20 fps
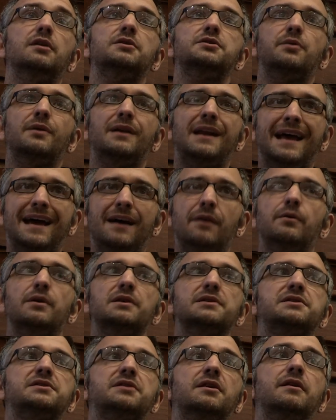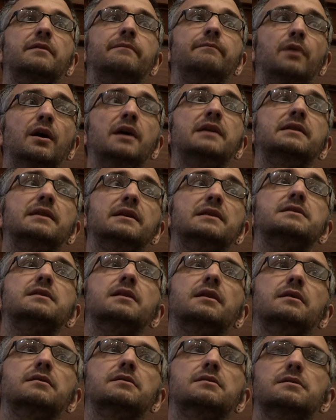to allow us to combine these
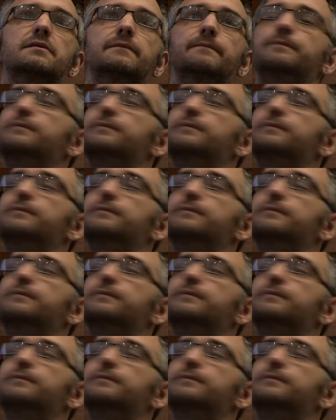things?